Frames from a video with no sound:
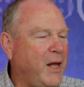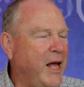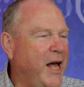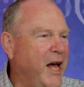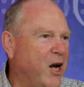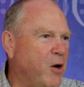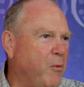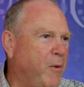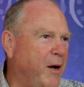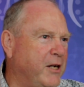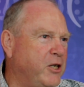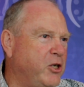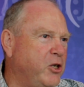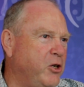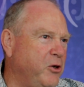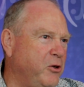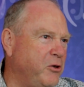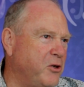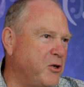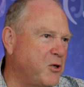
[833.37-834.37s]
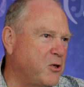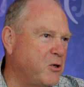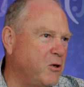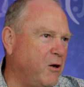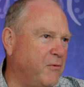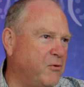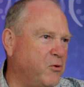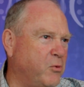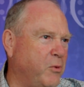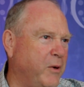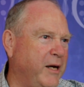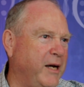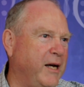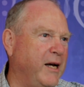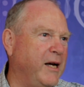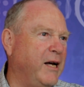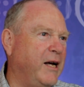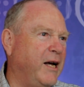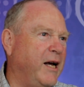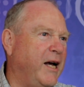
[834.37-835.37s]
how do I tune the
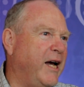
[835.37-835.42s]
software